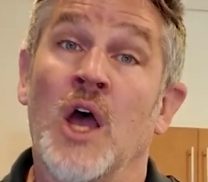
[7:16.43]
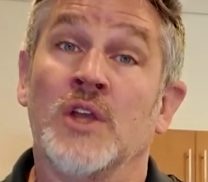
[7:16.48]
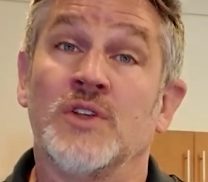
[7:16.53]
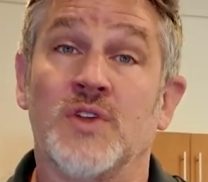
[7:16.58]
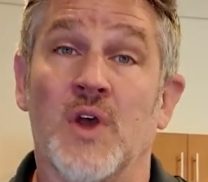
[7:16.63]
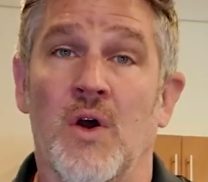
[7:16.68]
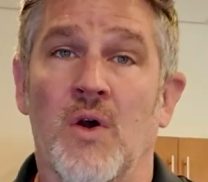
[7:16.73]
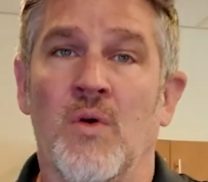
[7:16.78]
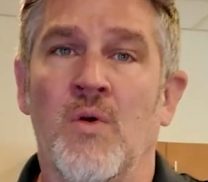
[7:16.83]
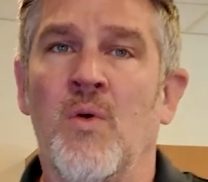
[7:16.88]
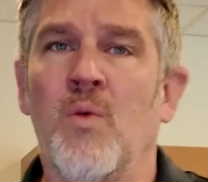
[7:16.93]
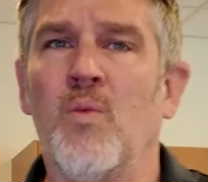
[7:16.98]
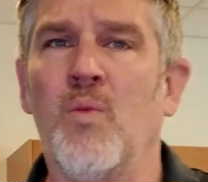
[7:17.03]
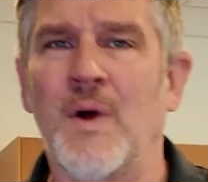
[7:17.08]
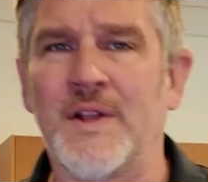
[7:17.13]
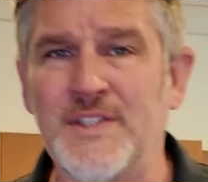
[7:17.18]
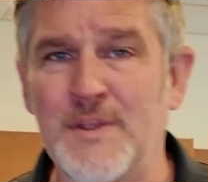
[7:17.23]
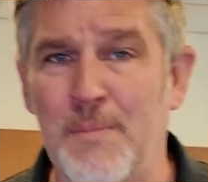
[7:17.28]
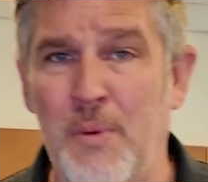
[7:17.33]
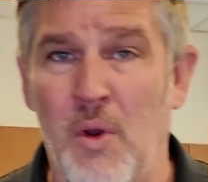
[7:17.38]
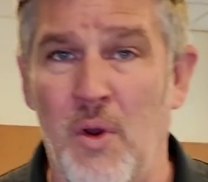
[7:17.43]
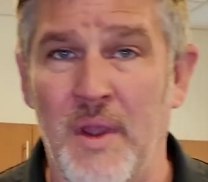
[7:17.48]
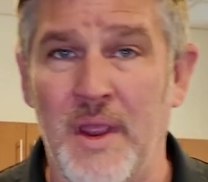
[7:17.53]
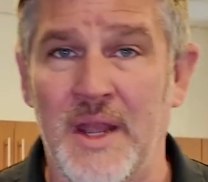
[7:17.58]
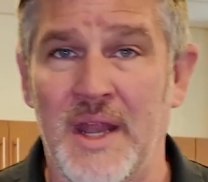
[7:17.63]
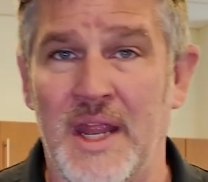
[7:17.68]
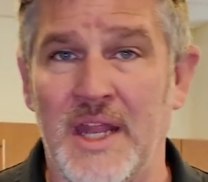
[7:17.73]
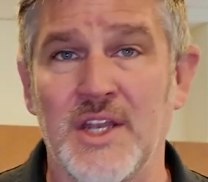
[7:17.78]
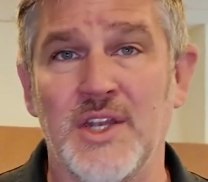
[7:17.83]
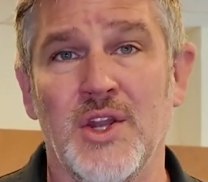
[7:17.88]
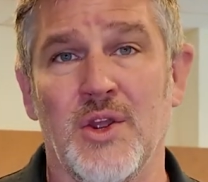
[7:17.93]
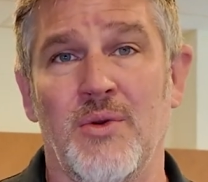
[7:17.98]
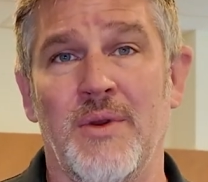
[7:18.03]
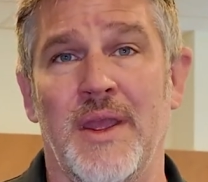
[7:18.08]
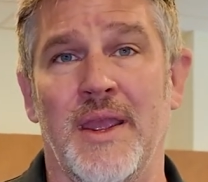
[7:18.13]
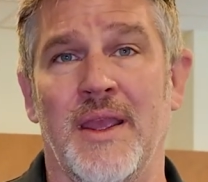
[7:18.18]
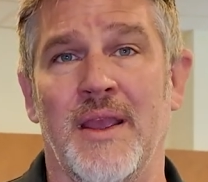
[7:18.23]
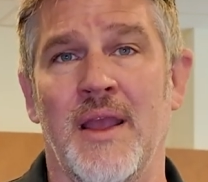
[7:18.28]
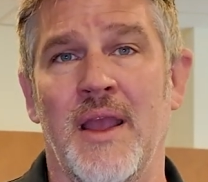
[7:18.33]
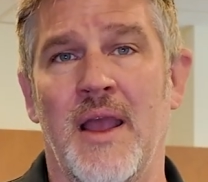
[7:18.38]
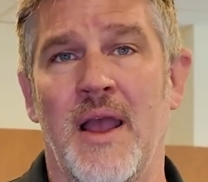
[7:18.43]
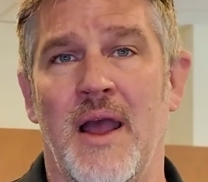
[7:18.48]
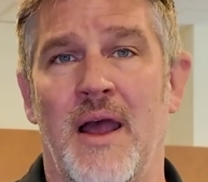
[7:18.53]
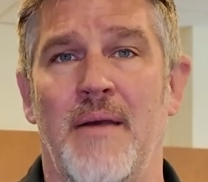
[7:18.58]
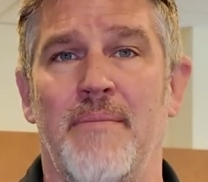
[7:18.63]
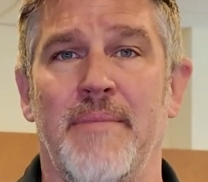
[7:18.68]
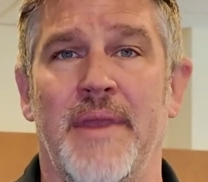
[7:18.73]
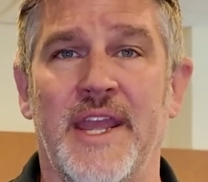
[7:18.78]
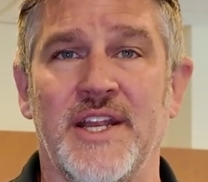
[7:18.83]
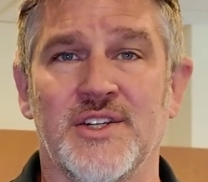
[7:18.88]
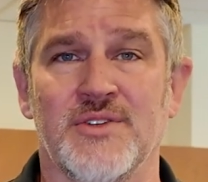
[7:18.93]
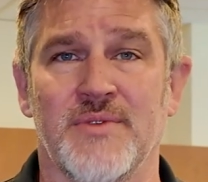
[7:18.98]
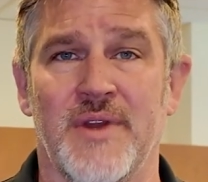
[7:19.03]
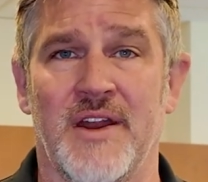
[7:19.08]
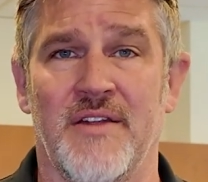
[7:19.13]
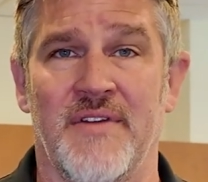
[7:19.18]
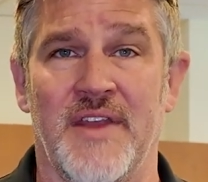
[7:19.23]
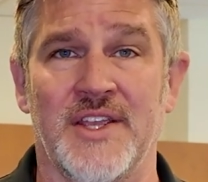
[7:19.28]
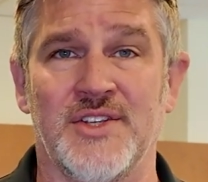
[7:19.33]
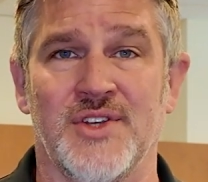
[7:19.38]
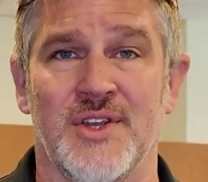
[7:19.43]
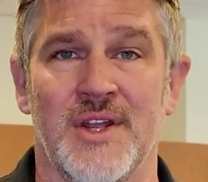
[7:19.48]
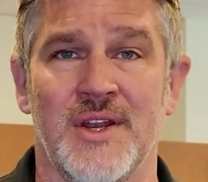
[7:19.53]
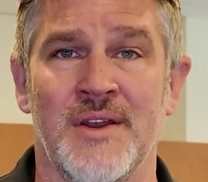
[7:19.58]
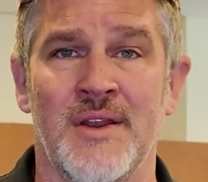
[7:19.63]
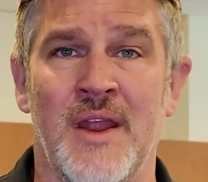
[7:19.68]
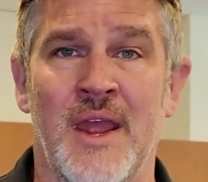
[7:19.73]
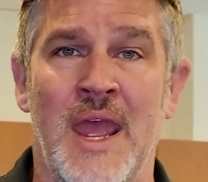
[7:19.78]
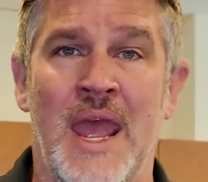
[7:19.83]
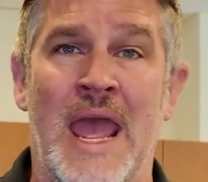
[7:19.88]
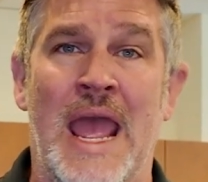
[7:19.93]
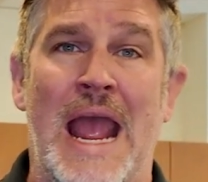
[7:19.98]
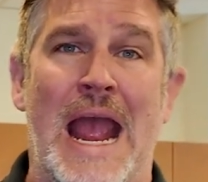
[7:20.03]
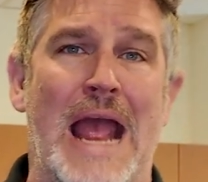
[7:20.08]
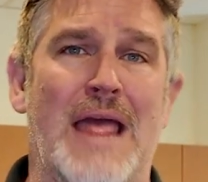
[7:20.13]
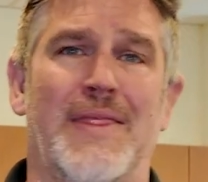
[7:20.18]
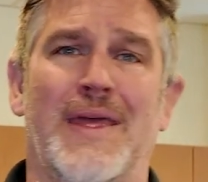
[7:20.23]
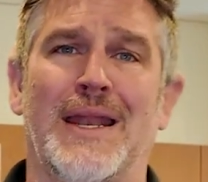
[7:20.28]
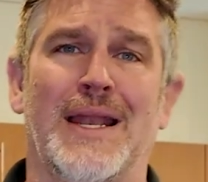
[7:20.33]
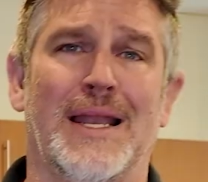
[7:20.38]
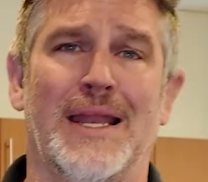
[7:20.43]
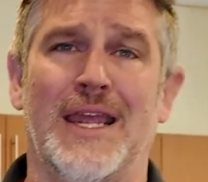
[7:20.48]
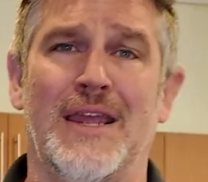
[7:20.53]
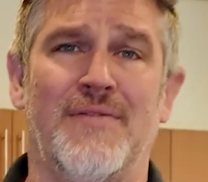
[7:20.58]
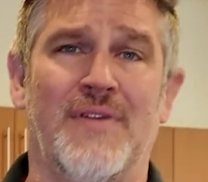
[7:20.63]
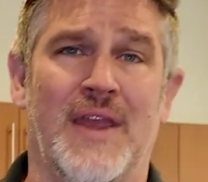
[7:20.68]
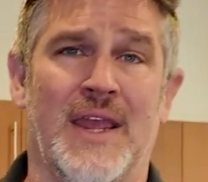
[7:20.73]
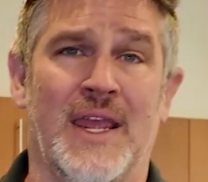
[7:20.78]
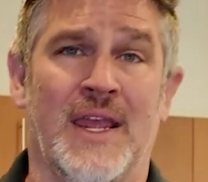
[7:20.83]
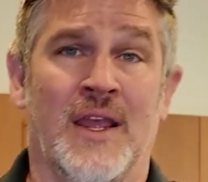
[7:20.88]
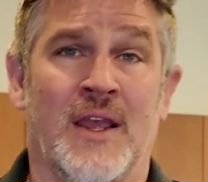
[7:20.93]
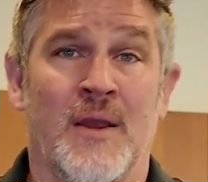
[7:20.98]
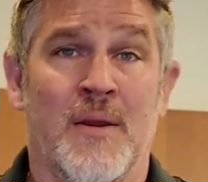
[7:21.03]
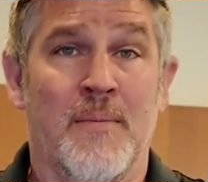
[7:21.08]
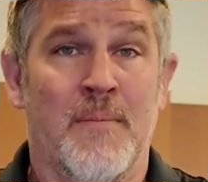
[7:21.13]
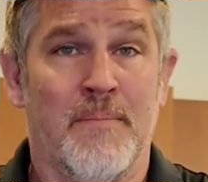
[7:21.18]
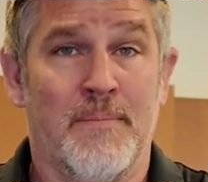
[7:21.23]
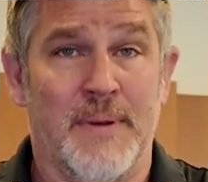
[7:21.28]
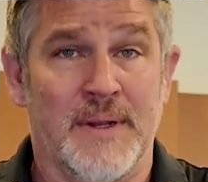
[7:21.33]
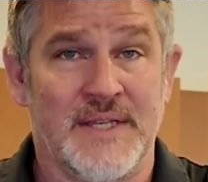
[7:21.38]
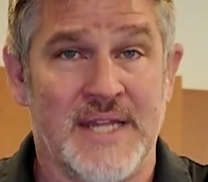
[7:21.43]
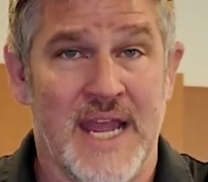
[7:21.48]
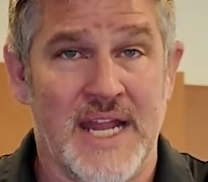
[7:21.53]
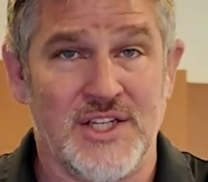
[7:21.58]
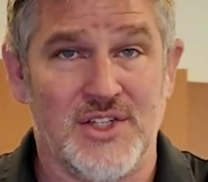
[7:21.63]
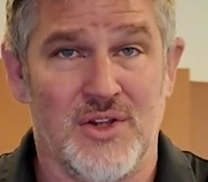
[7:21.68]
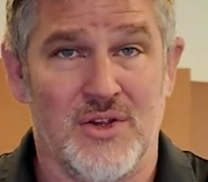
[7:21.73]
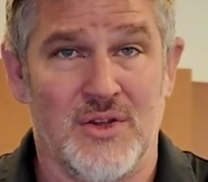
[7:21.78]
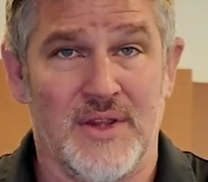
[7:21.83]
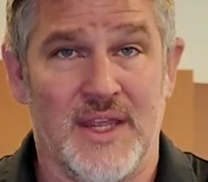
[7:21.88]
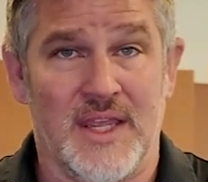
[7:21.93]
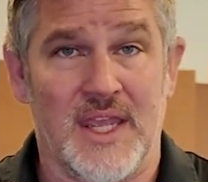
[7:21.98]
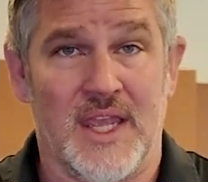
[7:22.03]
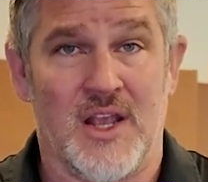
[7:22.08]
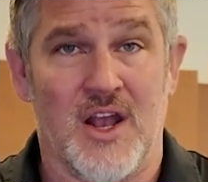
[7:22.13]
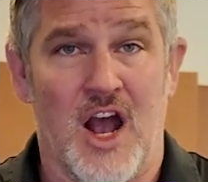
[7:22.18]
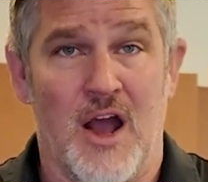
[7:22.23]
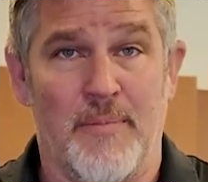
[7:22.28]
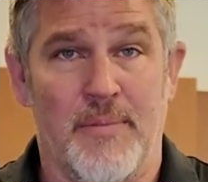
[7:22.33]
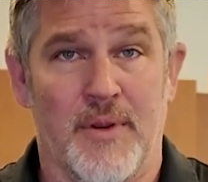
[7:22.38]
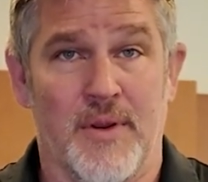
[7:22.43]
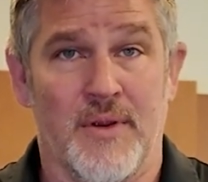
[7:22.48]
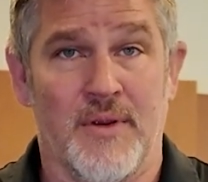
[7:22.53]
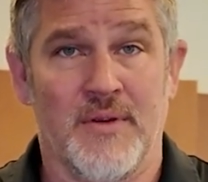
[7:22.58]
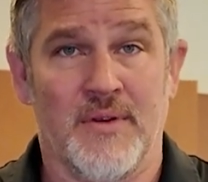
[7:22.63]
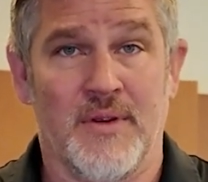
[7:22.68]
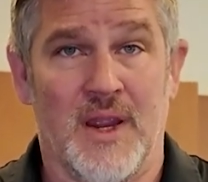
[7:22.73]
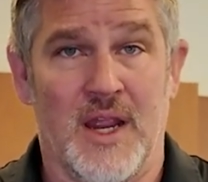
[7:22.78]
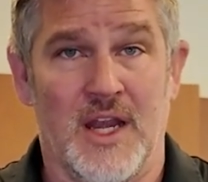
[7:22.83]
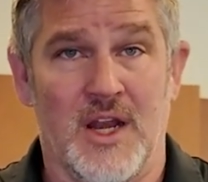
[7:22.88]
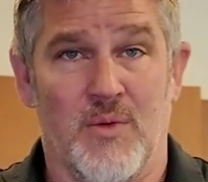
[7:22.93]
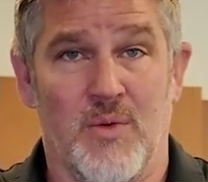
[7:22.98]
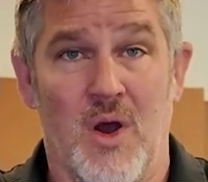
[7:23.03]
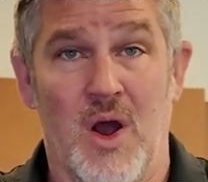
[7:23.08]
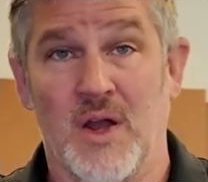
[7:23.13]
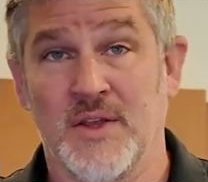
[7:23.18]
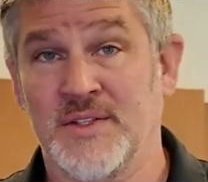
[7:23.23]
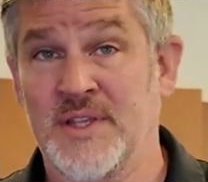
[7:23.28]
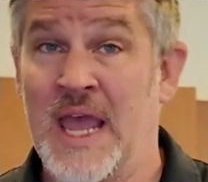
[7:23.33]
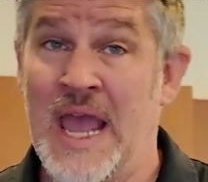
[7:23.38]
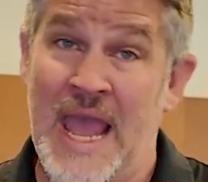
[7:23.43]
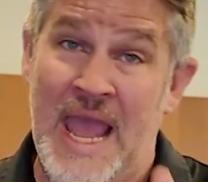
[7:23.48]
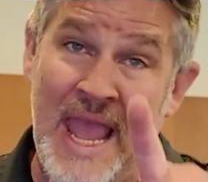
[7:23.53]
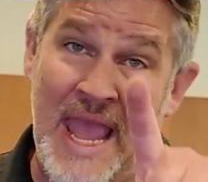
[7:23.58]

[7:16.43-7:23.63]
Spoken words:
So what's the point in doing a major renovation and then leaving potential leaky copper in the walls?